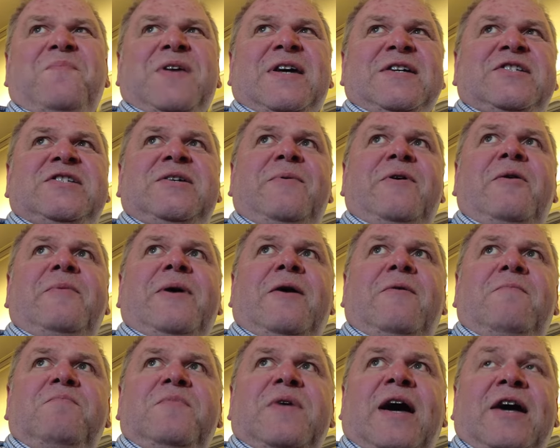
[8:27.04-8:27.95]
a similar
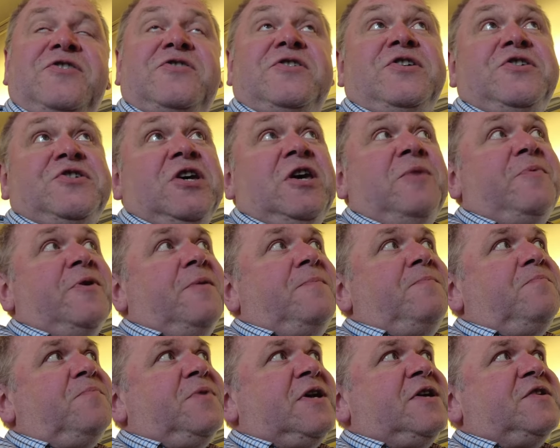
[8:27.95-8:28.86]
amount, actually cheaper,
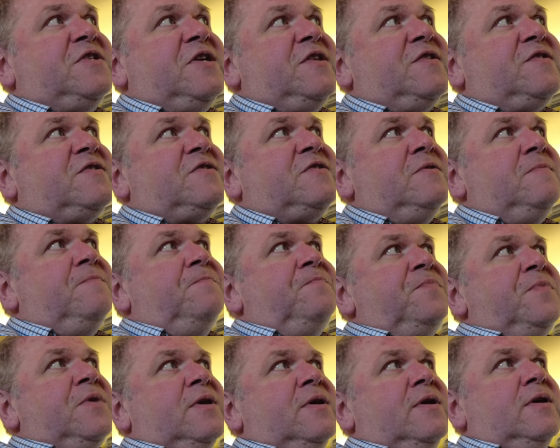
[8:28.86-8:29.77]
because it's
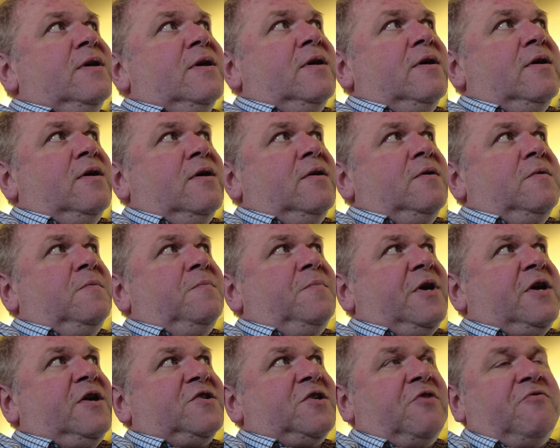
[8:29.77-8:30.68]

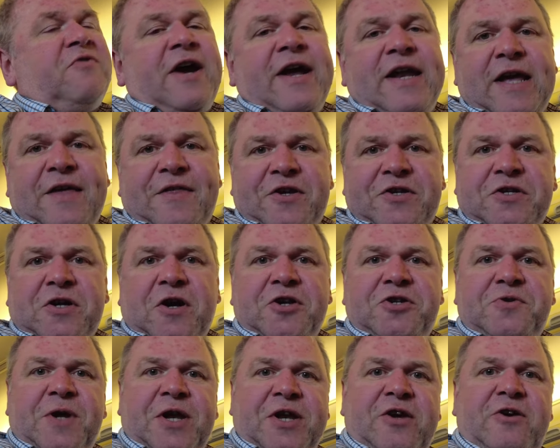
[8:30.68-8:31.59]
because on Ryanair they
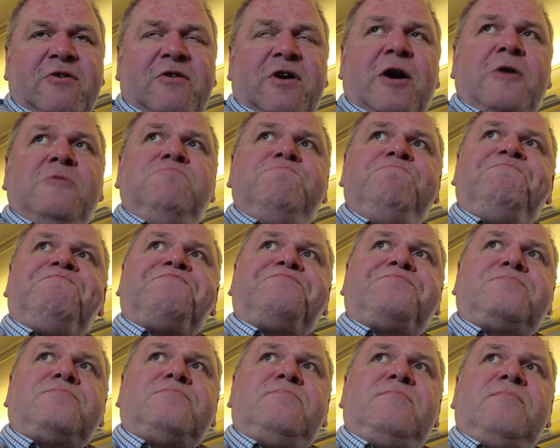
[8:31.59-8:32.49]
charge you in euro,
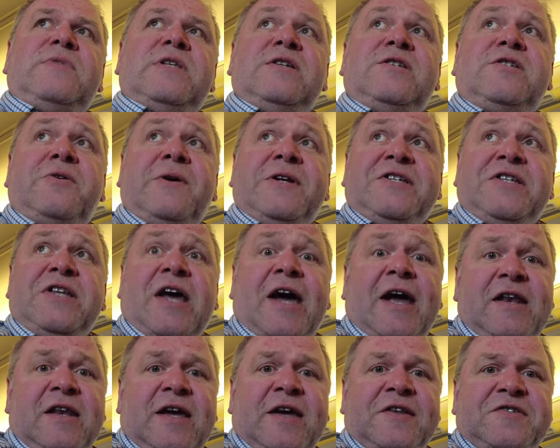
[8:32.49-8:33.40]
so it's
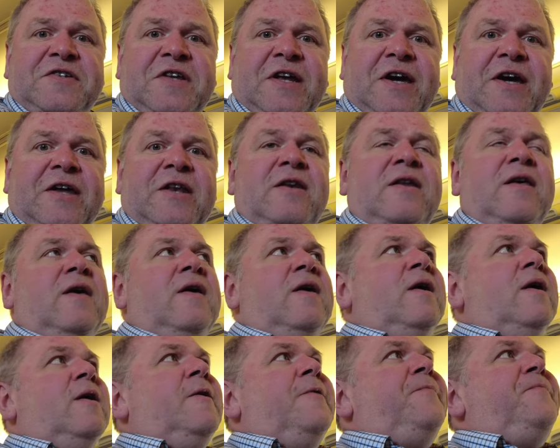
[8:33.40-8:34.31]
£9.99.
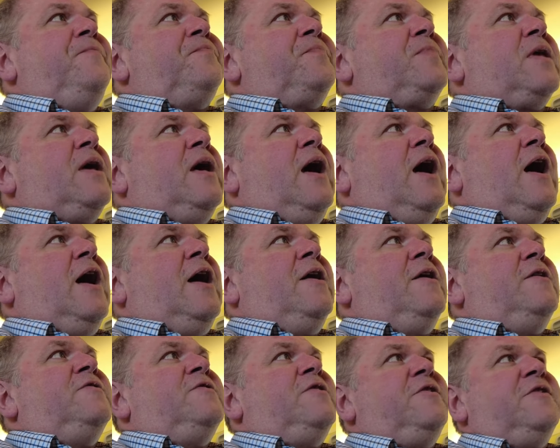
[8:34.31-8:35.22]

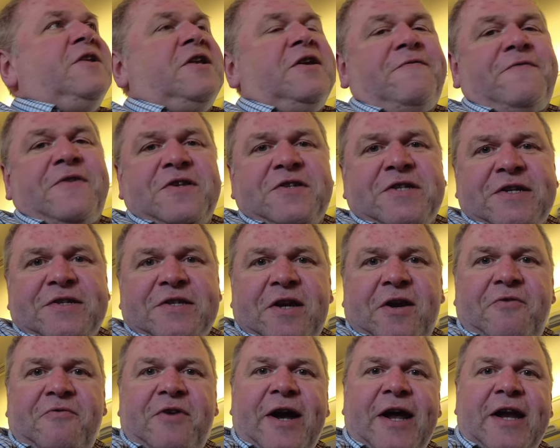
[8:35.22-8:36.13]
And the other difference is
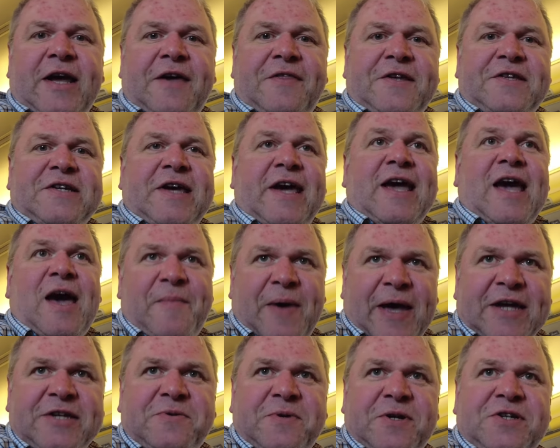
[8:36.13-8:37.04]
that on Ryanair they take
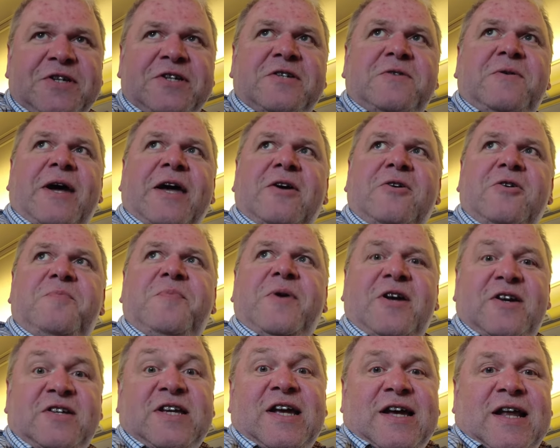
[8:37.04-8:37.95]
Amex, which is quite good
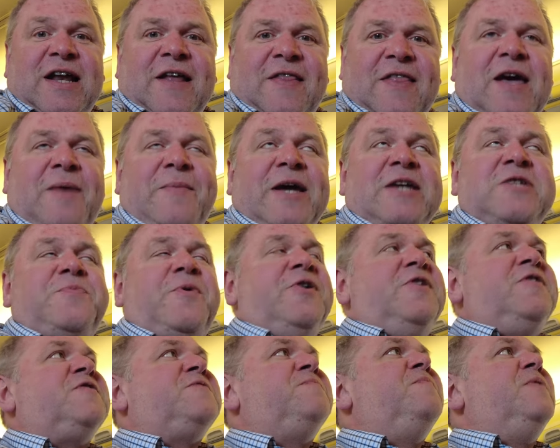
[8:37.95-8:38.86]
because I collect the Amex
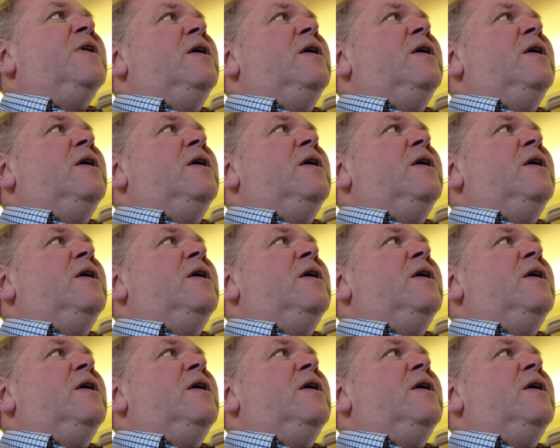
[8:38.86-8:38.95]
points.